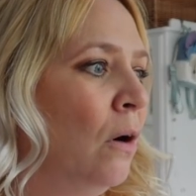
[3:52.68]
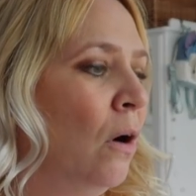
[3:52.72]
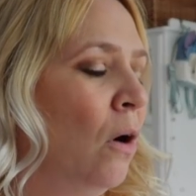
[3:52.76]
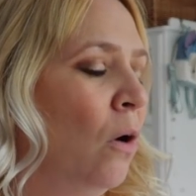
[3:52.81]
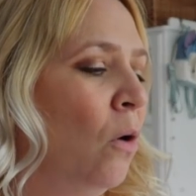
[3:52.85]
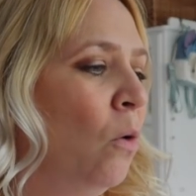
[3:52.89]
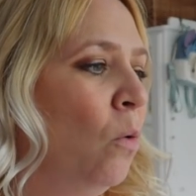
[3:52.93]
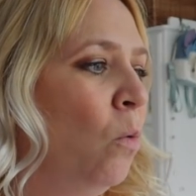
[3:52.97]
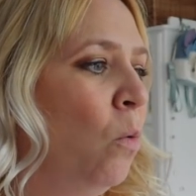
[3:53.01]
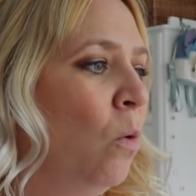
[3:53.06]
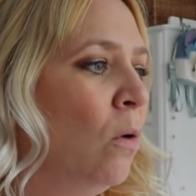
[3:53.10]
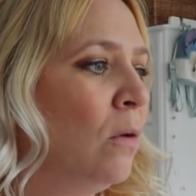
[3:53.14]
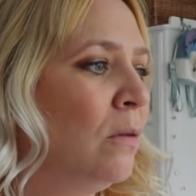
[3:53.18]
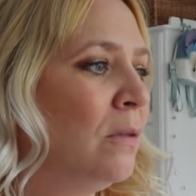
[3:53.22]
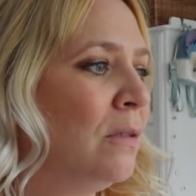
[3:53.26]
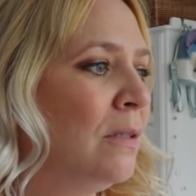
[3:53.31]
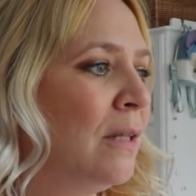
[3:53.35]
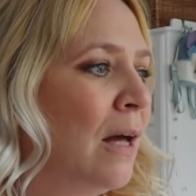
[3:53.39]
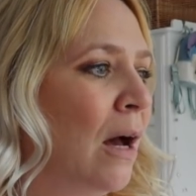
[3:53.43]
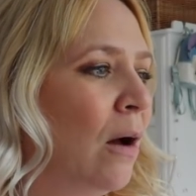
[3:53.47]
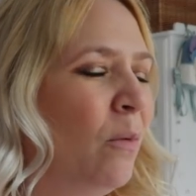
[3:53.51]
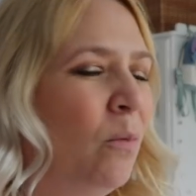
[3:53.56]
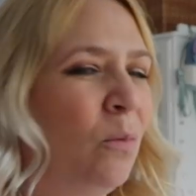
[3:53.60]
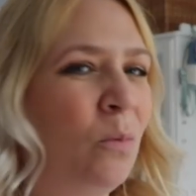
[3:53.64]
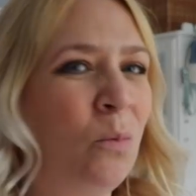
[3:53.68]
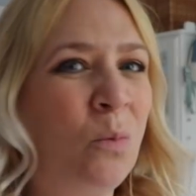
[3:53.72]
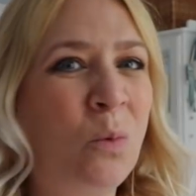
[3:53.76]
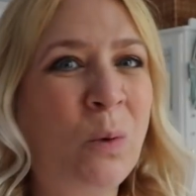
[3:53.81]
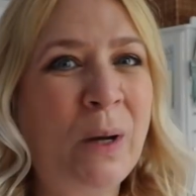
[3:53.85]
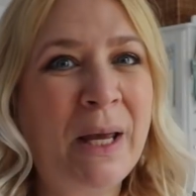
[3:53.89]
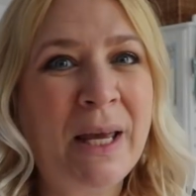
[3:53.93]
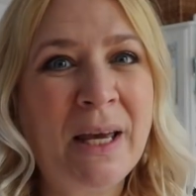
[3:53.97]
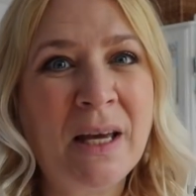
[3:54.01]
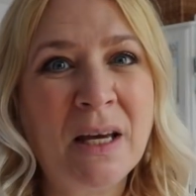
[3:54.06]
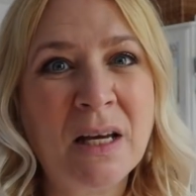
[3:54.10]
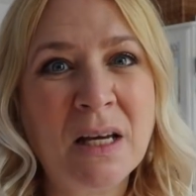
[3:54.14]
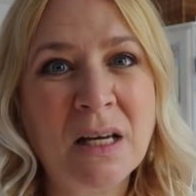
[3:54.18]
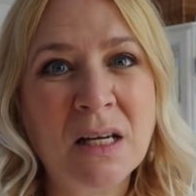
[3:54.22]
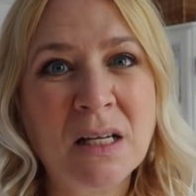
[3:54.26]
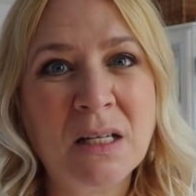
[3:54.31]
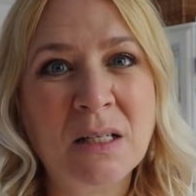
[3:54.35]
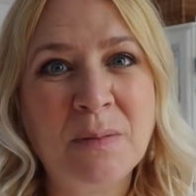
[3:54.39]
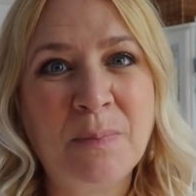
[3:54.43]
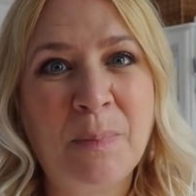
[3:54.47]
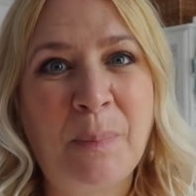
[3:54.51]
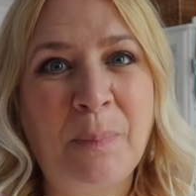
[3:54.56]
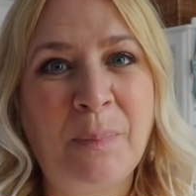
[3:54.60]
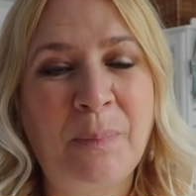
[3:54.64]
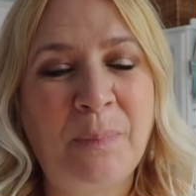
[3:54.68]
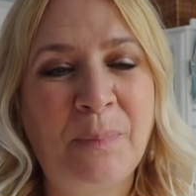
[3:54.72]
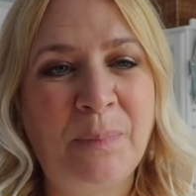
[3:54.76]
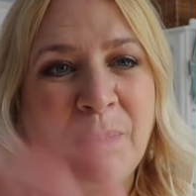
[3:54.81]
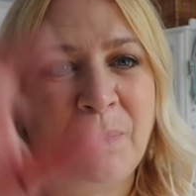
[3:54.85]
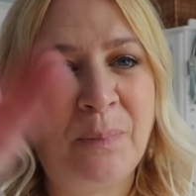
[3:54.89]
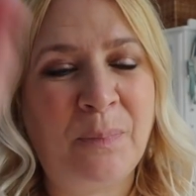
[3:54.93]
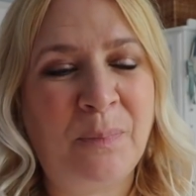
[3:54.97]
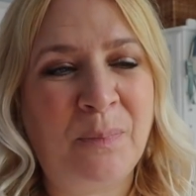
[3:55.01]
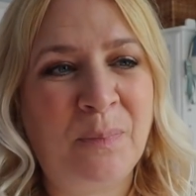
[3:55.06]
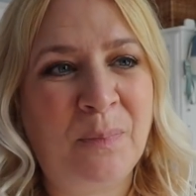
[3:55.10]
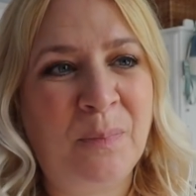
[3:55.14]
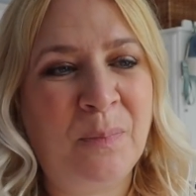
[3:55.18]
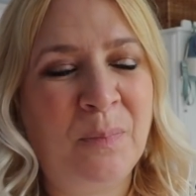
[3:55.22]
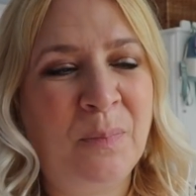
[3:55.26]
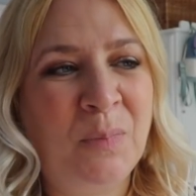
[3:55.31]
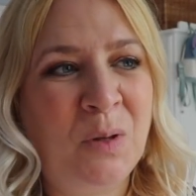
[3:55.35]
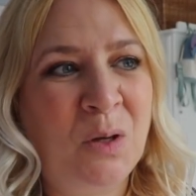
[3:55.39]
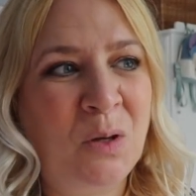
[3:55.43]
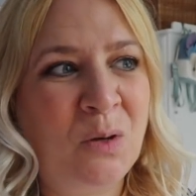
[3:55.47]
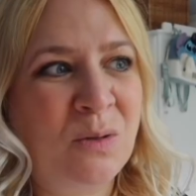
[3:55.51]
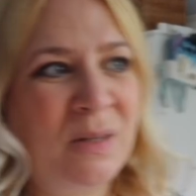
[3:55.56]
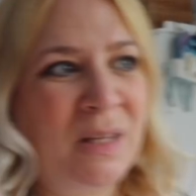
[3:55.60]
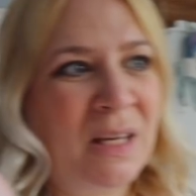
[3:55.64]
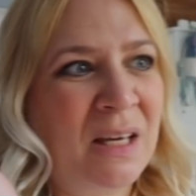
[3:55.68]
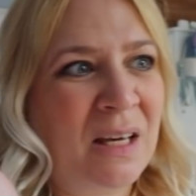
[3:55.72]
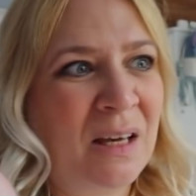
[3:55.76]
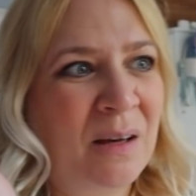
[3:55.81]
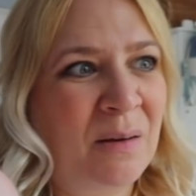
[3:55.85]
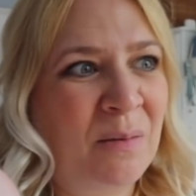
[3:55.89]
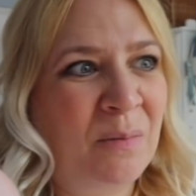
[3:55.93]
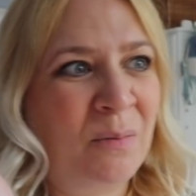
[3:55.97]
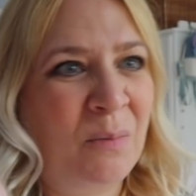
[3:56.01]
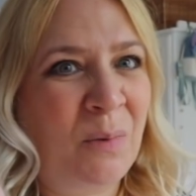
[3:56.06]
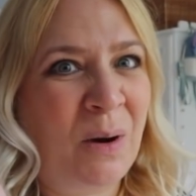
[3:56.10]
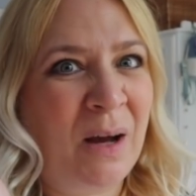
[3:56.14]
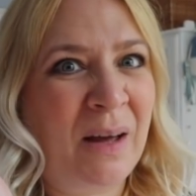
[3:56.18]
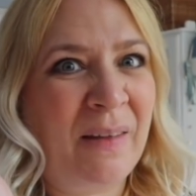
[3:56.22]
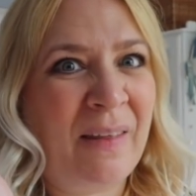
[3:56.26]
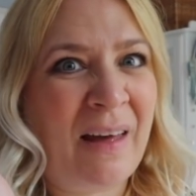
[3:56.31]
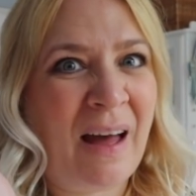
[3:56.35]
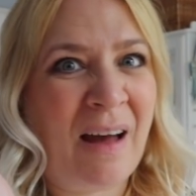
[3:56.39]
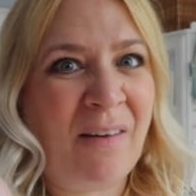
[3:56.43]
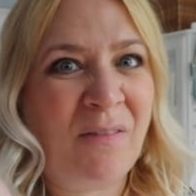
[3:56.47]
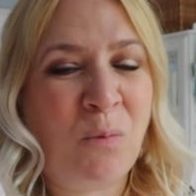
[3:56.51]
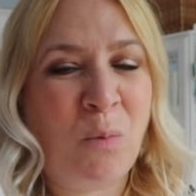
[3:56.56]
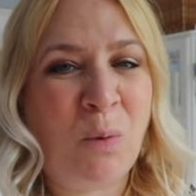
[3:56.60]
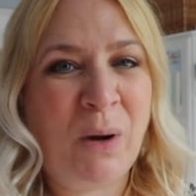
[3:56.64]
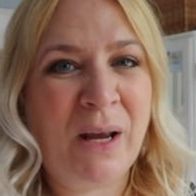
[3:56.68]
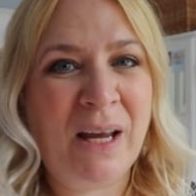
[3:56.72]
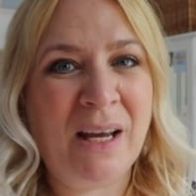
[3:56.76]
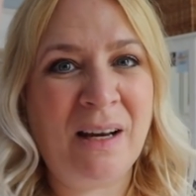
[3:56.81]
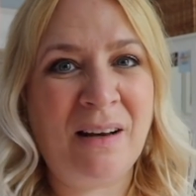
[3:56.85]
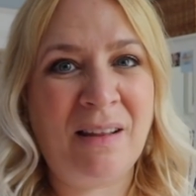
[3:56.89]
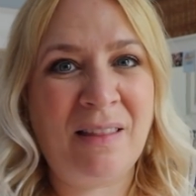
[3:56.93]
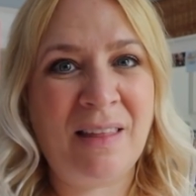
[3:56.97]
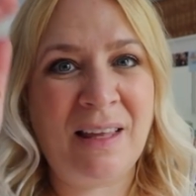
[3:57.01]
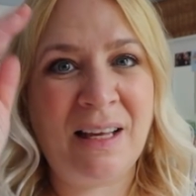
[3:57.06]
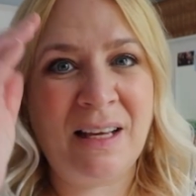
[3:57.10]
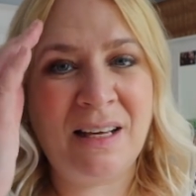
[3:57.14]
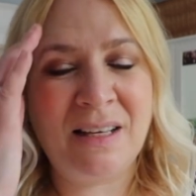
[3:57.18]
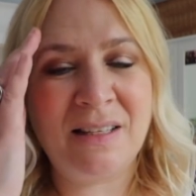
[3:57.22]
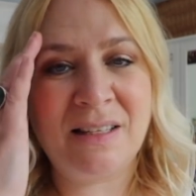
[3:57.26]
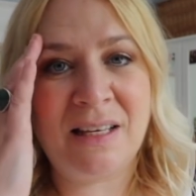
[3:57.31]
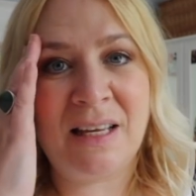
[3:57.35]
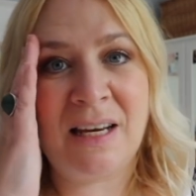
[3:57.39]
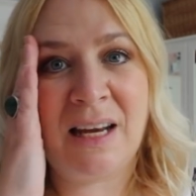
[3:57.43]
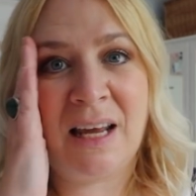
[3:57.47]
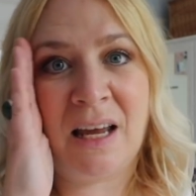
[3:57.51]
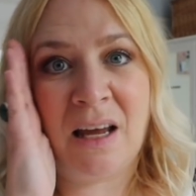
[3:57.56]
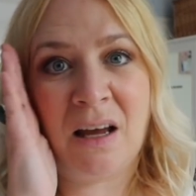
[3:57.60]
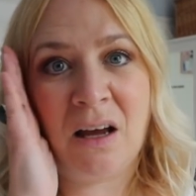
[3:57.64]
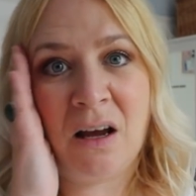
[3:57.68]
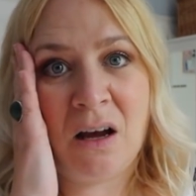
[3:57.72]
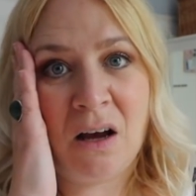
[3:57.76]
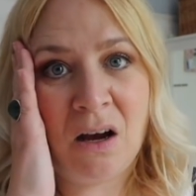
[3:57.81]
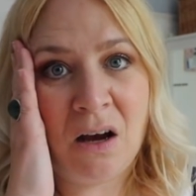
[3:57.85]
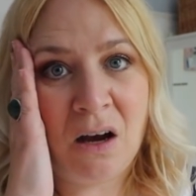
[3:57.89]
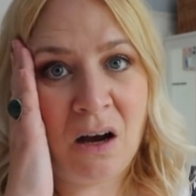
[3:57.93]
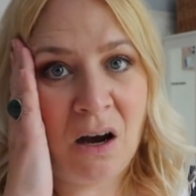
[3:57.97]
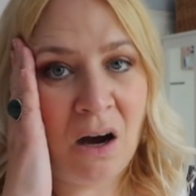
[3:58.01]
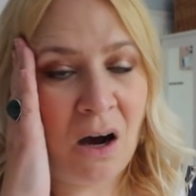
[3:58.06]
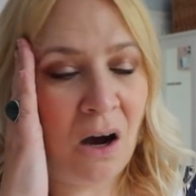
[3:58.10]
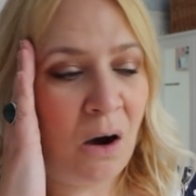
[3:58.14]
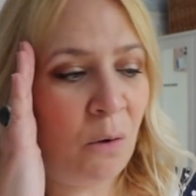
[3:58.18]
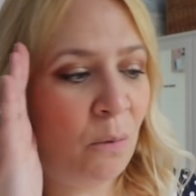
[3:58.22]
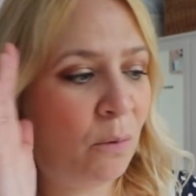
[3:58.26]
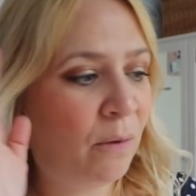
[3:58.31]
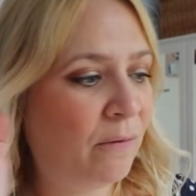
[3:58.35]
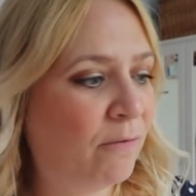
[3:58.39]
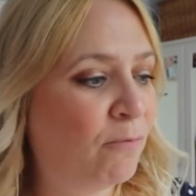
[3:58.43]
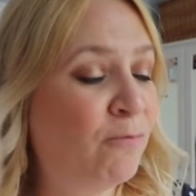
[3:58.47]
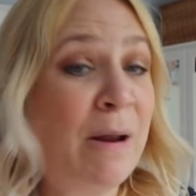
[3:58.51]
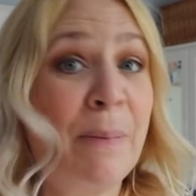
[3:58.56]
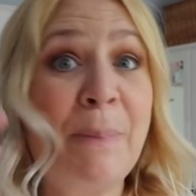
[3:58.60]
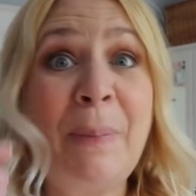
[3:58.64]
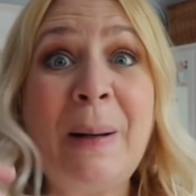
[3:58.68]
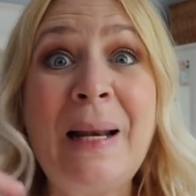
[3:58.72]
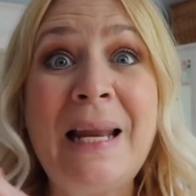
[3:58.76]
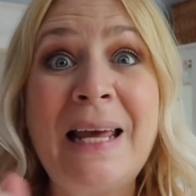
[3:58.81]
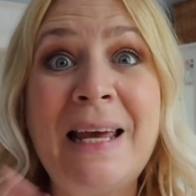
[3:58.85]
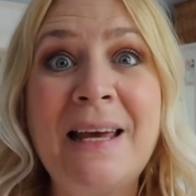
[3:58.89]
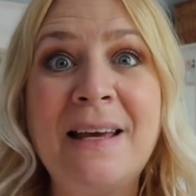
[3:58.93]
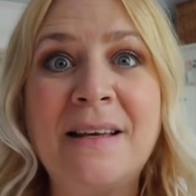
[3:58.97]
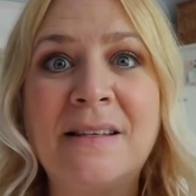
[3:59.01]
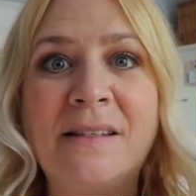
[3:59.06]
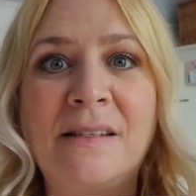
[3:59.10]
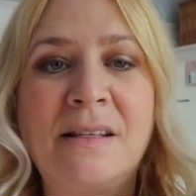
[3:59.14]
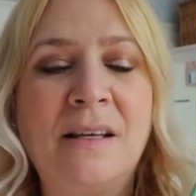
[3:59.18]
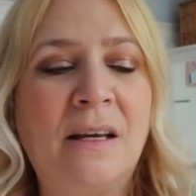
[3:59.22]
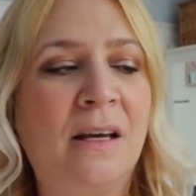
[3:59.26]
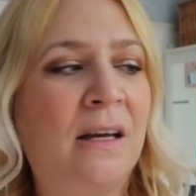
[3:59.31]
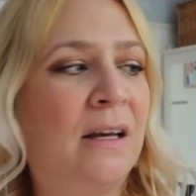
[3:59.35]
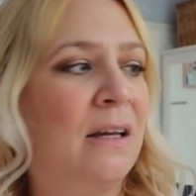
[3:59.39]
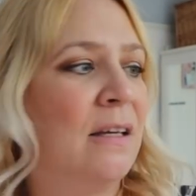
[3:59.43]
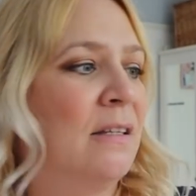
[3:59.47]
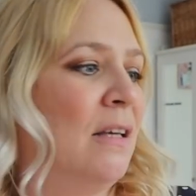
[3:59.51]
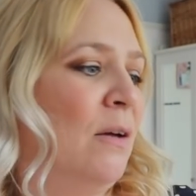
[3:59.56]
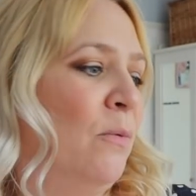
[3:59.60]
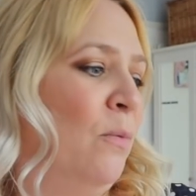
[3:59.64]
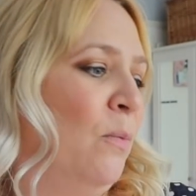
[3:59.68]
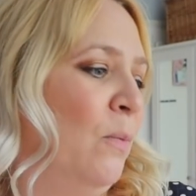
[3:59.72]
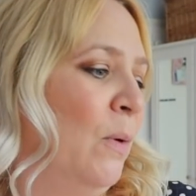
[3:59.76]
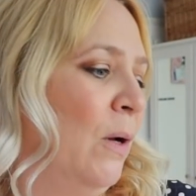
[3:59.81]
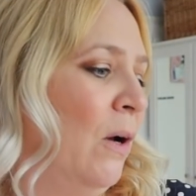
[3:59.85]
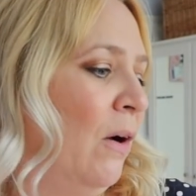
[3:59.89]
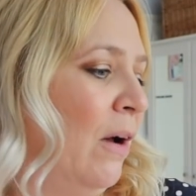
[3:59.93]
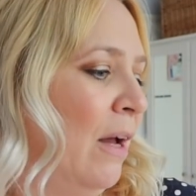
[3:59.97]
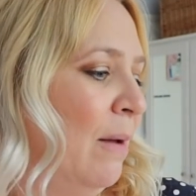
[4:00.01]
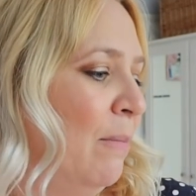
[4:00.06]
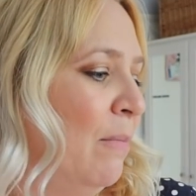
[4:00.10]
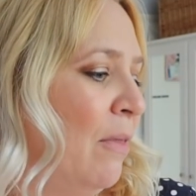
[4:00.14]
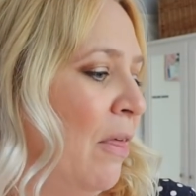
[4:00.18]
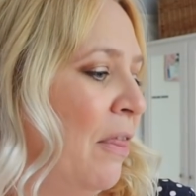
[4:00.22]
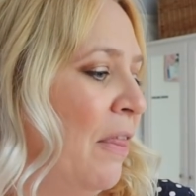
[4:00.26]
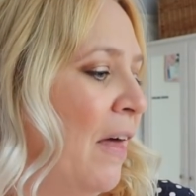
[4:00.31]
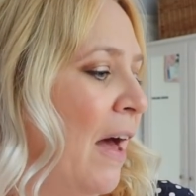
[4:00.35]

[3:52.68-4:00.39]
what's that weird museum where they have weird things in it? Oh, Ripley's. So we got him the